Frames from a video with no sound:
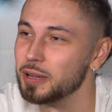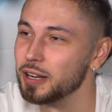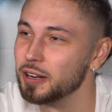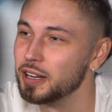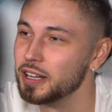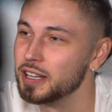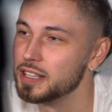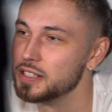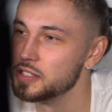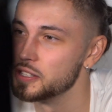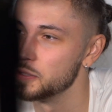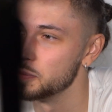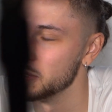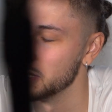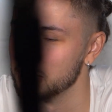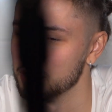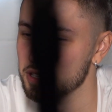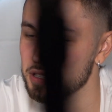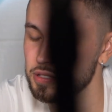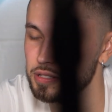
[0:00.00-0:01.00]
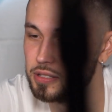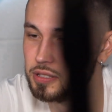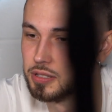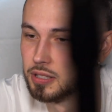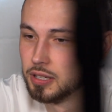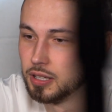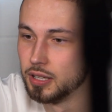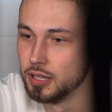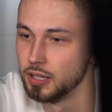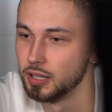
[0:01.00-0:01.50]
period just because
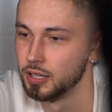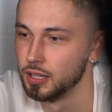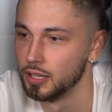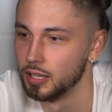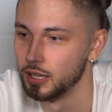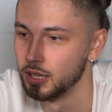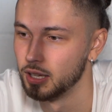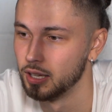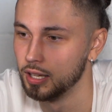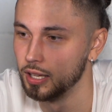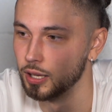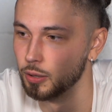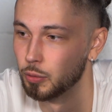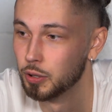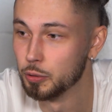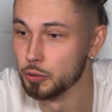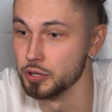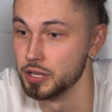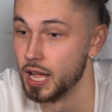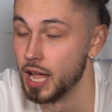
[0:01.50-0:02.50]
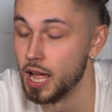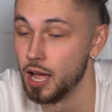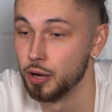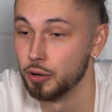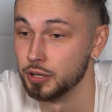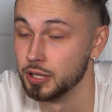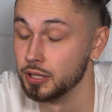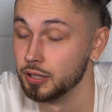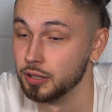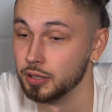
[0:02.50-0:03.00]
we were
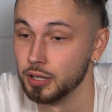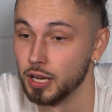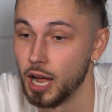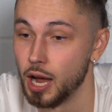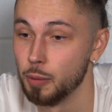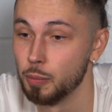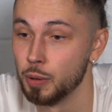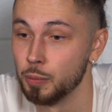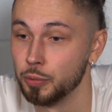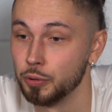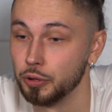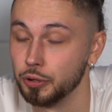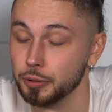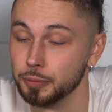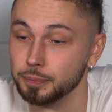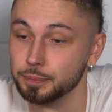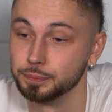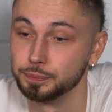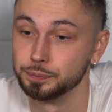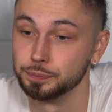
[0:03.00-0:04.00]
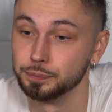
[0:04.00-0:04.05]
down, and I remember